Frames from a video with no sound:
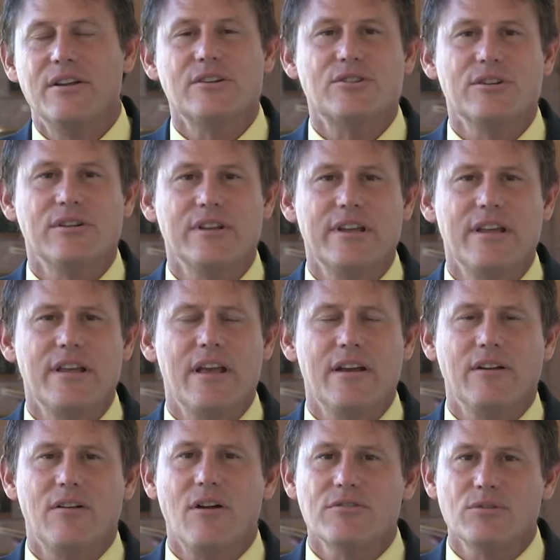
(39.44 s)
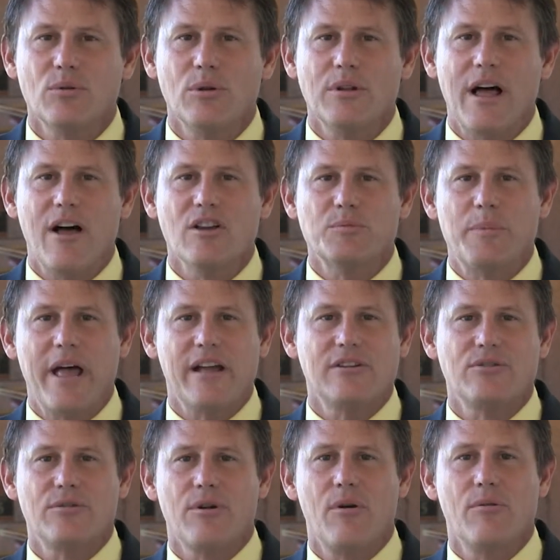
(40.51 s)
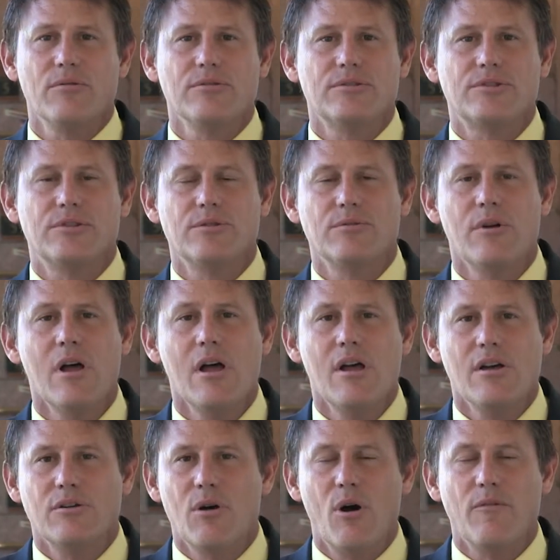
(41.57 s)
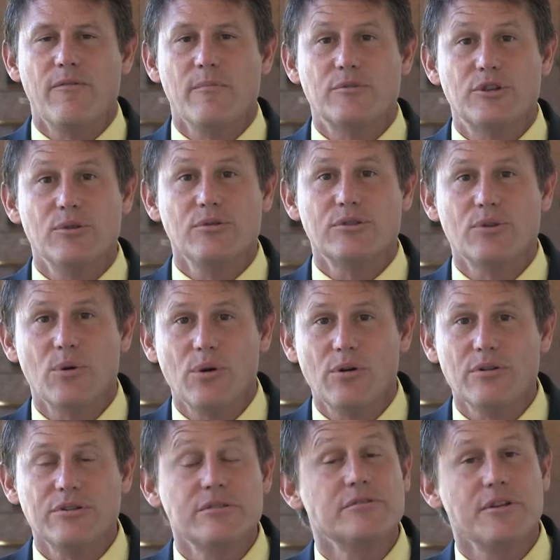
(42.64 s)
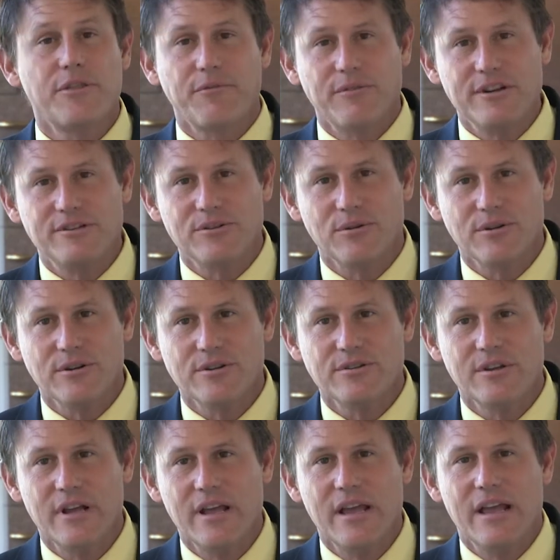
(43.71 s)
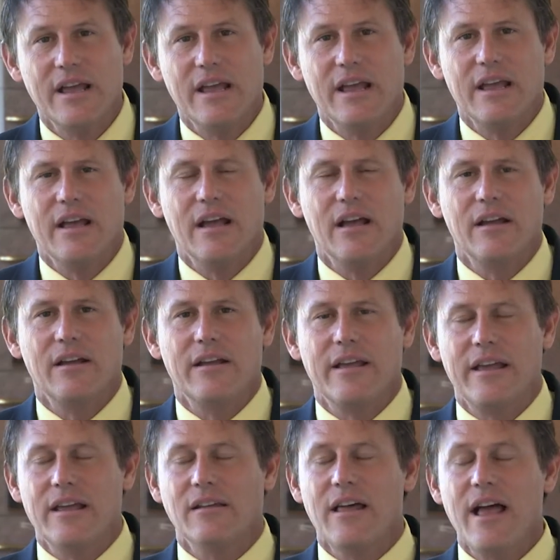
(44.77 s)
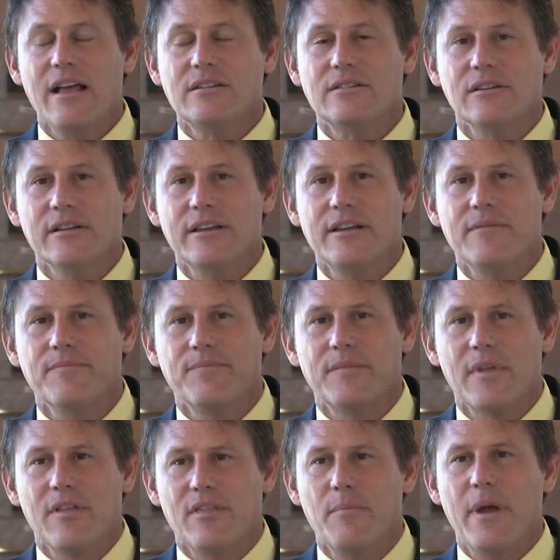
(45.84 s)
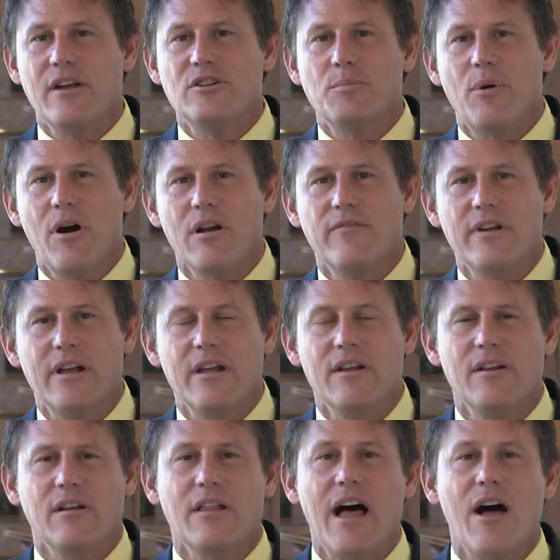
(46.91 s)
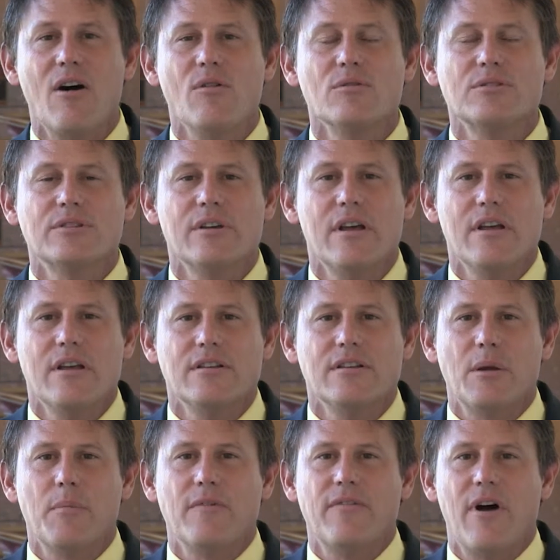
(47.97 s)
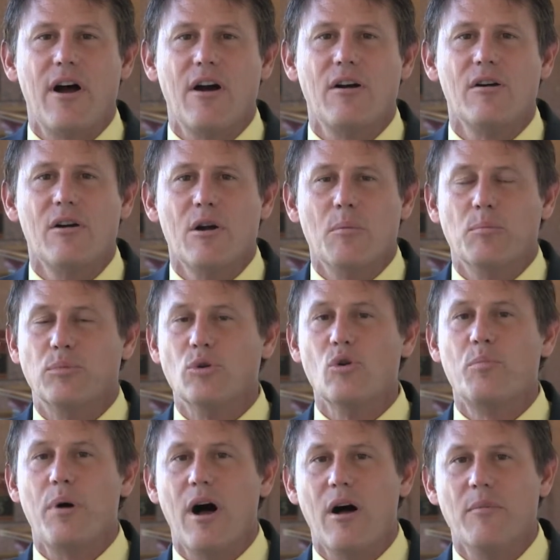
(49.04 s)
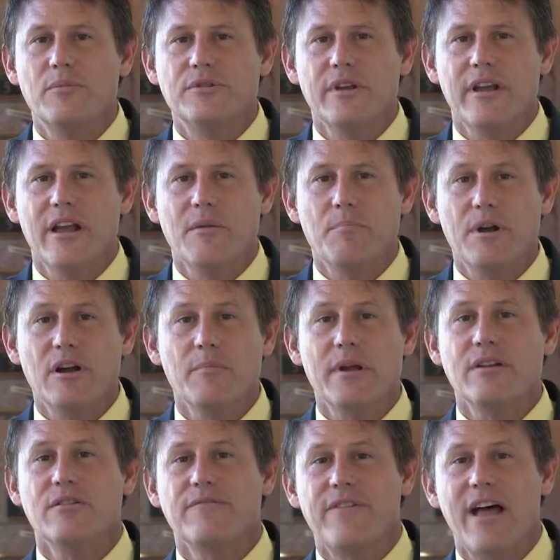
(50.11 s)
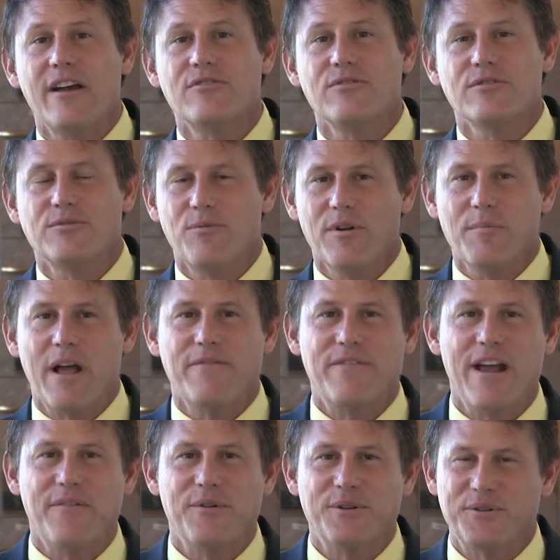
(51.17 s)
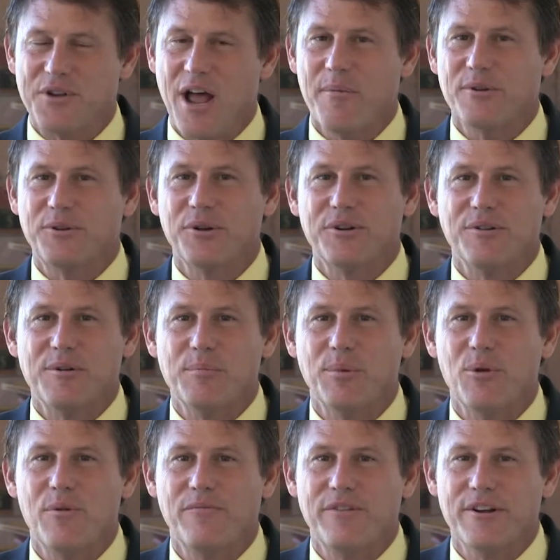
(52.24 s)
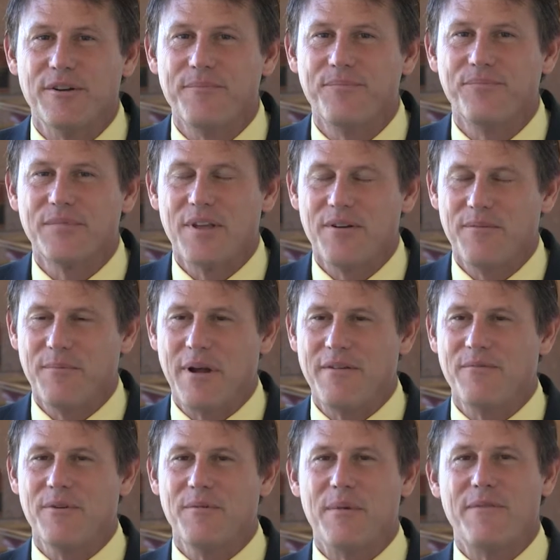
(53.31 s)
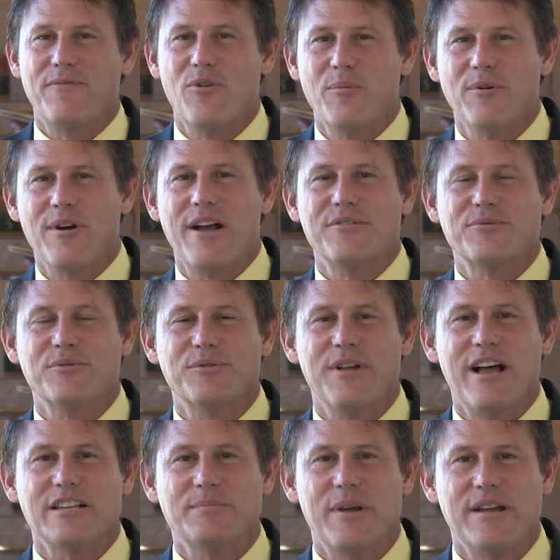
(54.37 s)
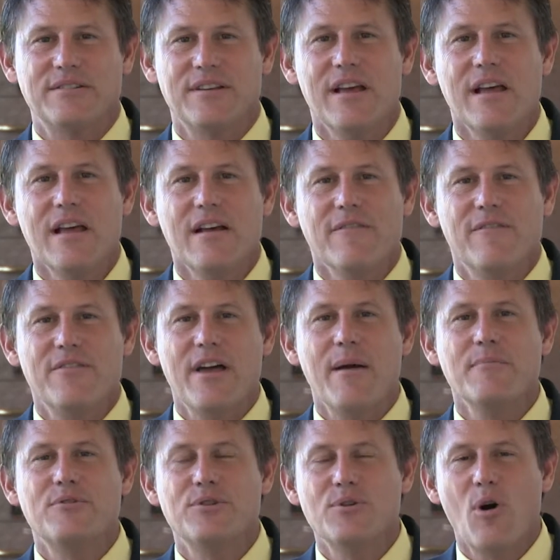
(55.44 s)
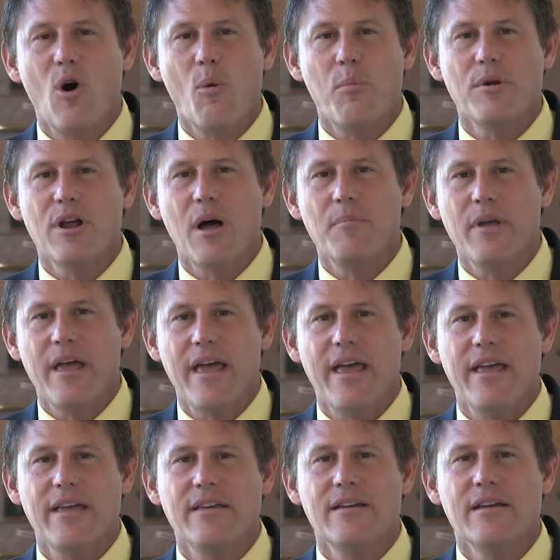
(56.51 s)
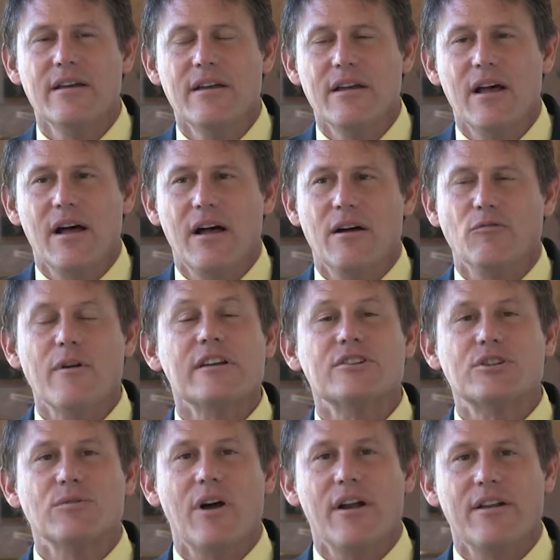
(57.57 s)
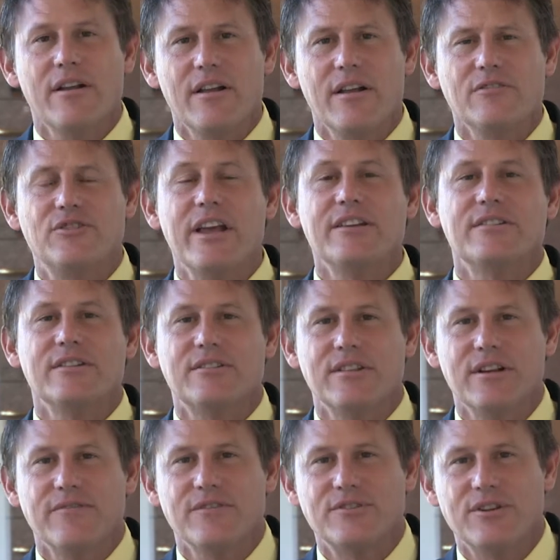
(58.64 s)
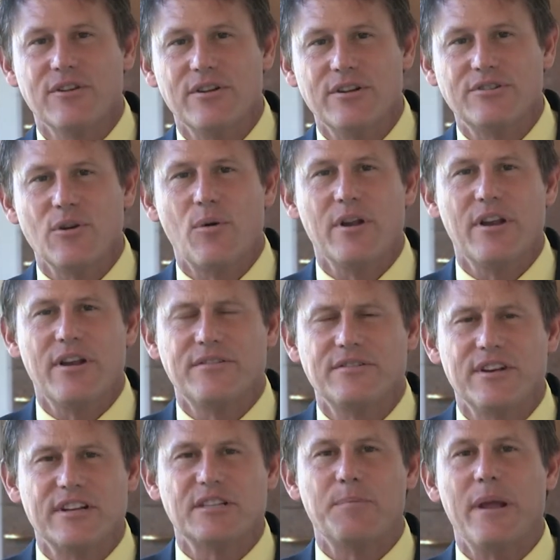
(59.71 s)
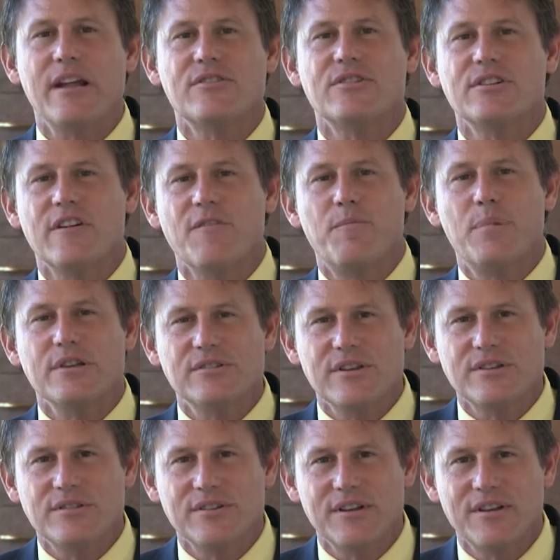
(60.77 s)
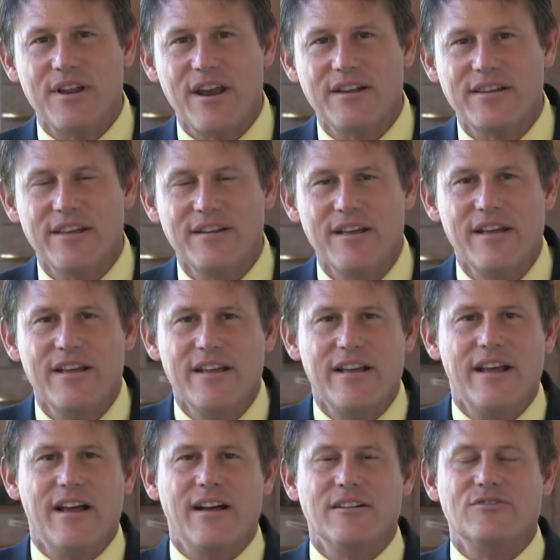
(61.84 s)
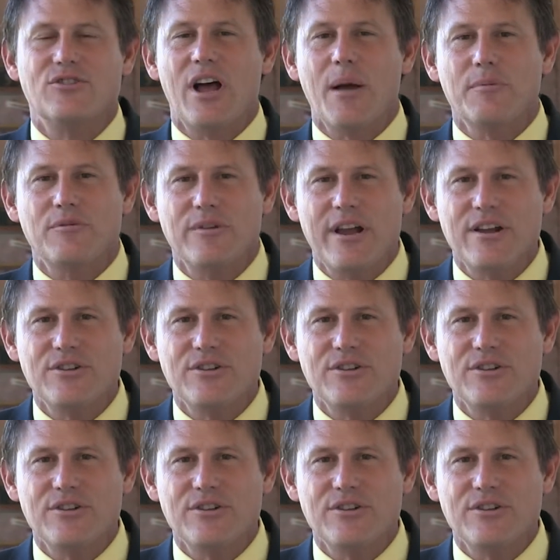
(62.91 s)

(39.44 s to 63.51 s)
Additionally, it also allows package store owners to go from 2 stores to 3 stores. And lastly, the major part of it allows some of our brew pubs and beer manufacturers, one of my favorites, Thomas Hooker in Bloomfield, one of my former high school classmates, for them to open up a restaurant adjacent to their facility. So it's an expansion of business in Connecticut, job